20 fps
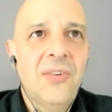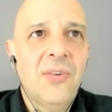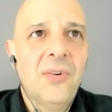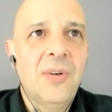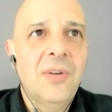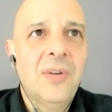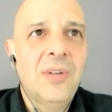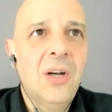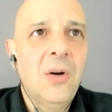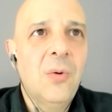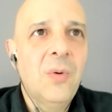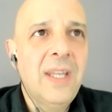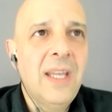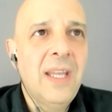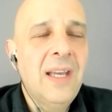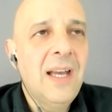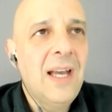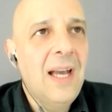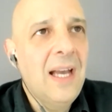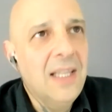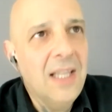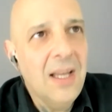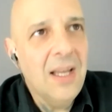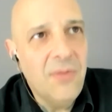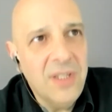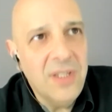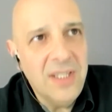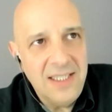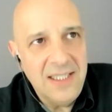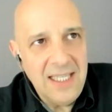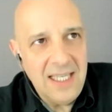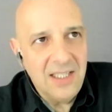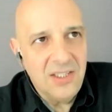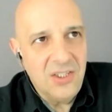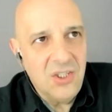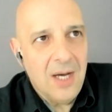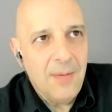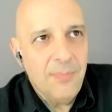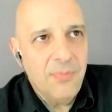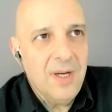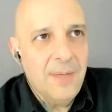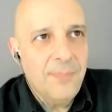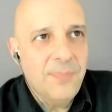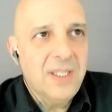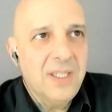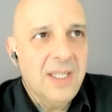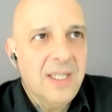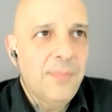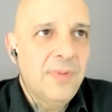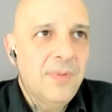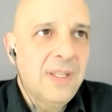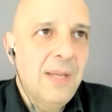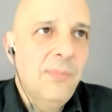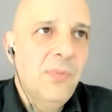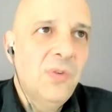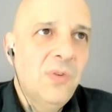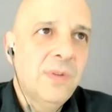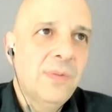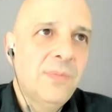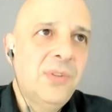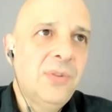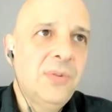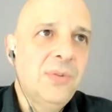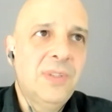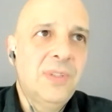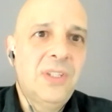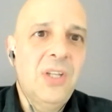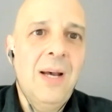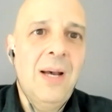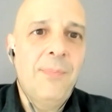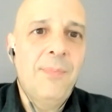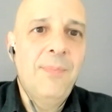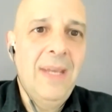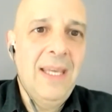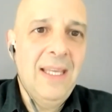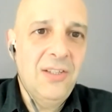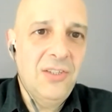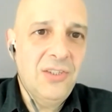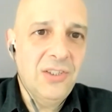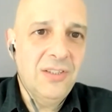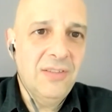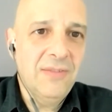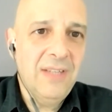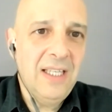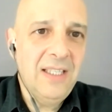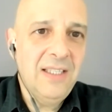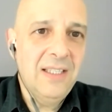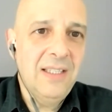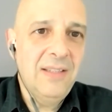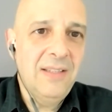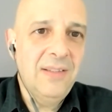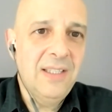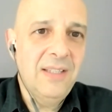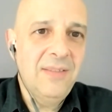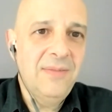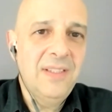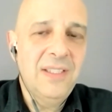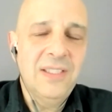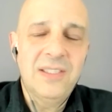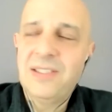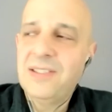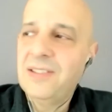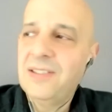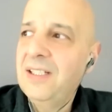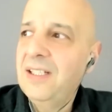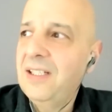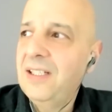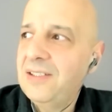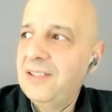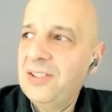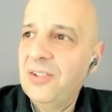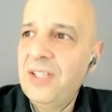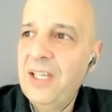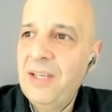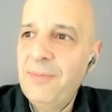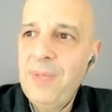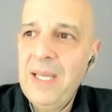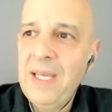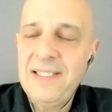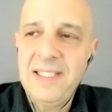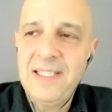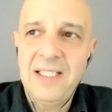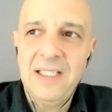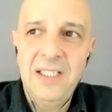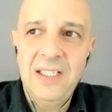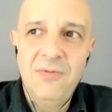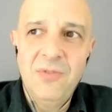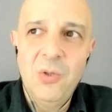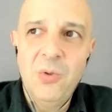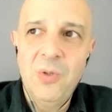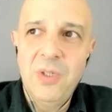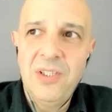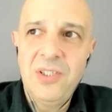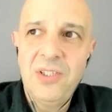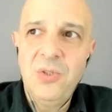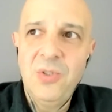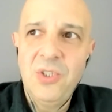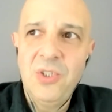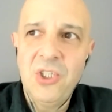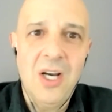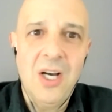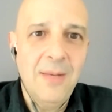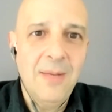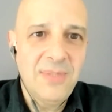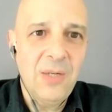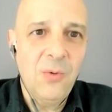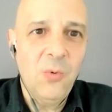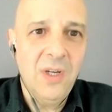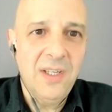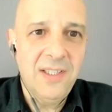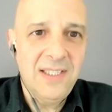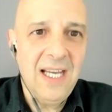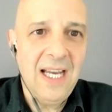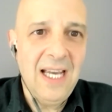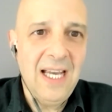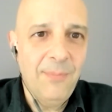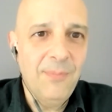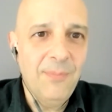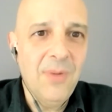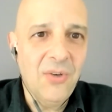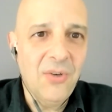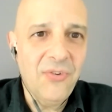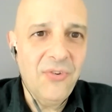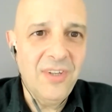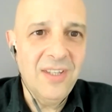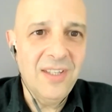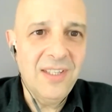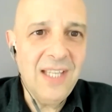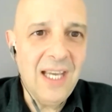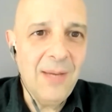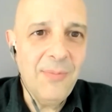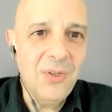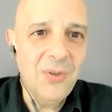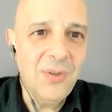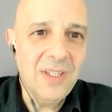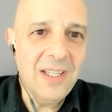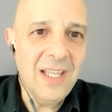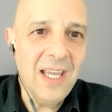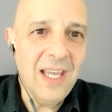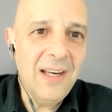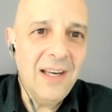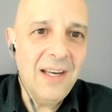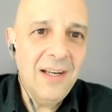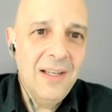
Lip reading: or, I love when they take a top rep and they move them to a top manager, right? And so they basically ruin two jobs at one time, most of the time doing that.